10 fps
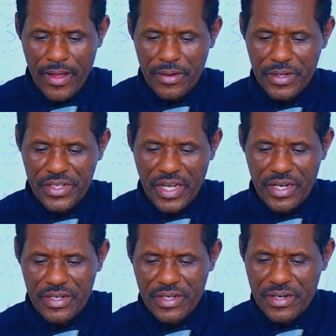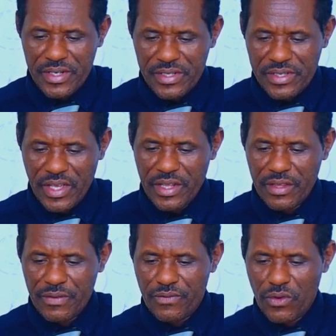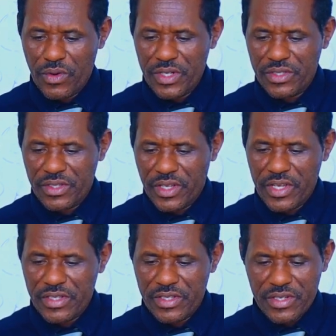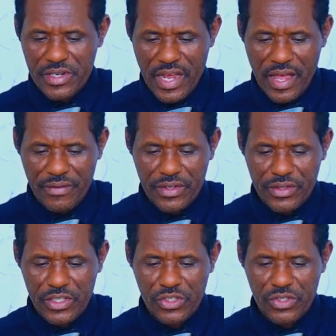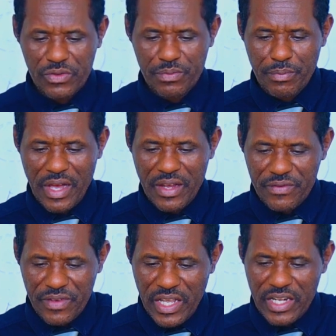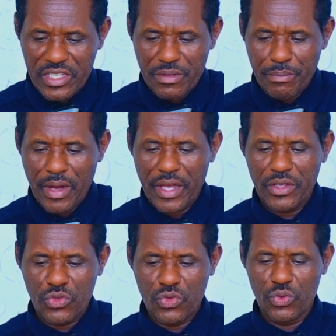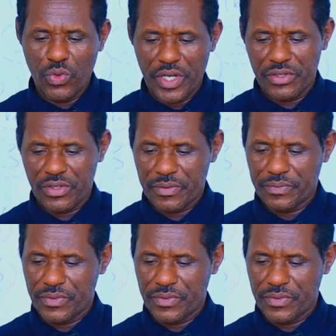Richard Christian Florence Gage derived a test of Machiavellianism by two ways: